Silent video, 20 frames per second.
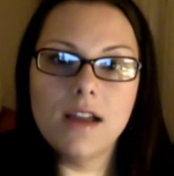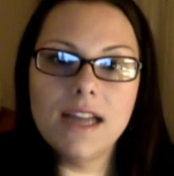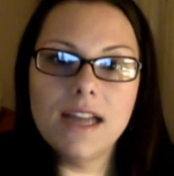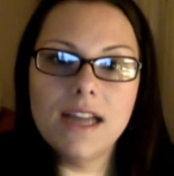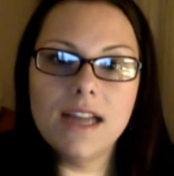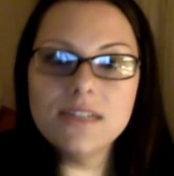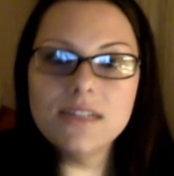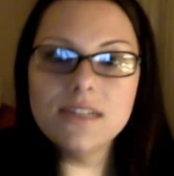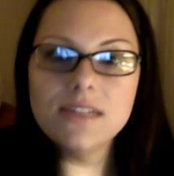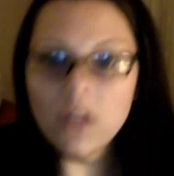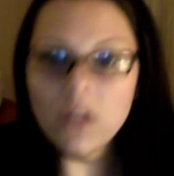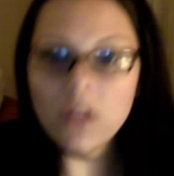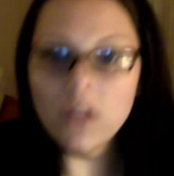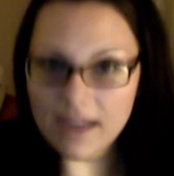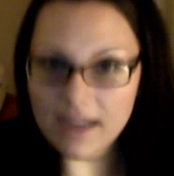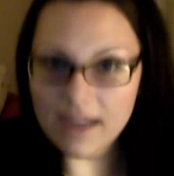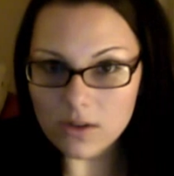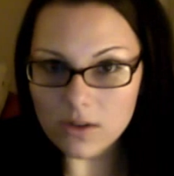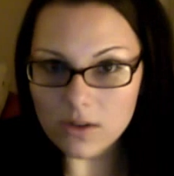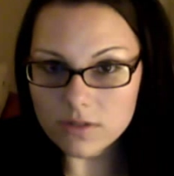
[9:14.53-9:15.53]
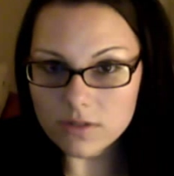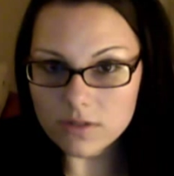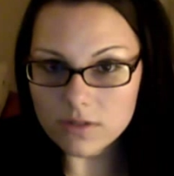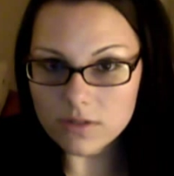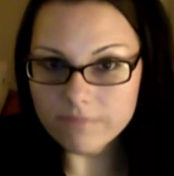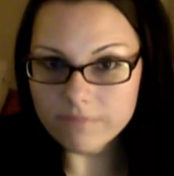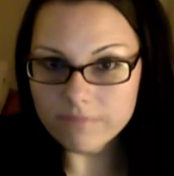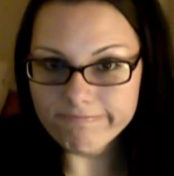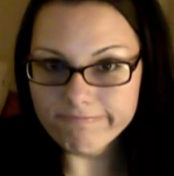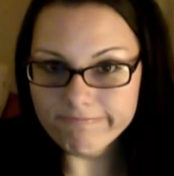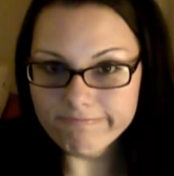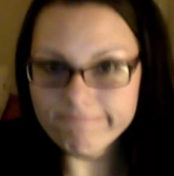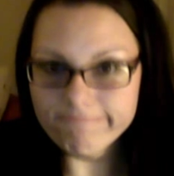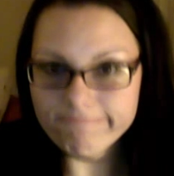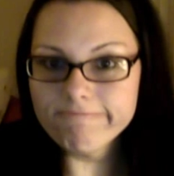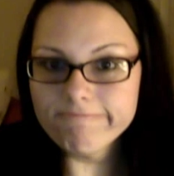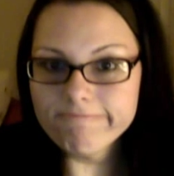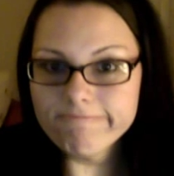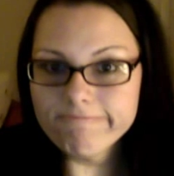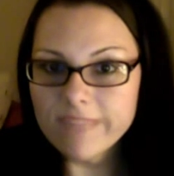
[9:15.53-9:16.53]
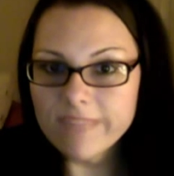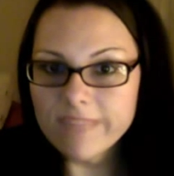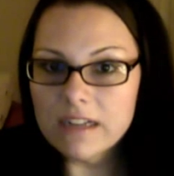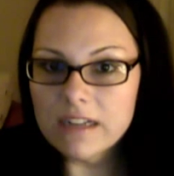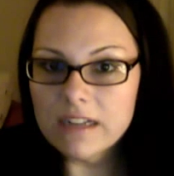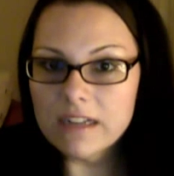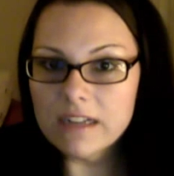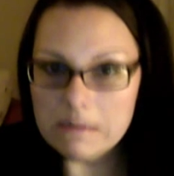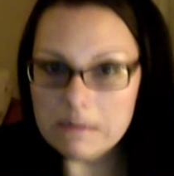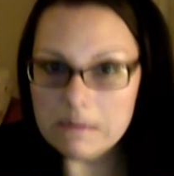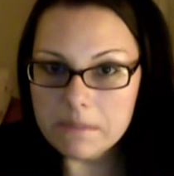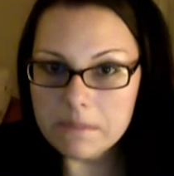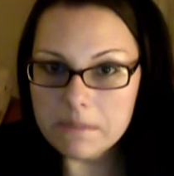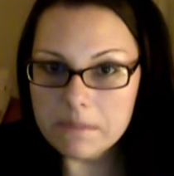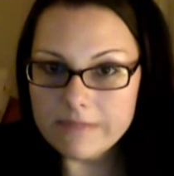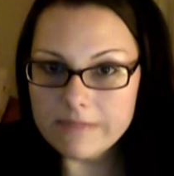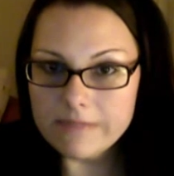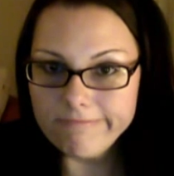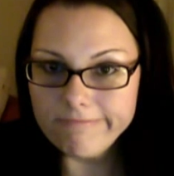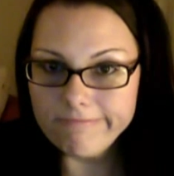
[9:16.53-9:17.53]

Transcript: It is falling out in clumps.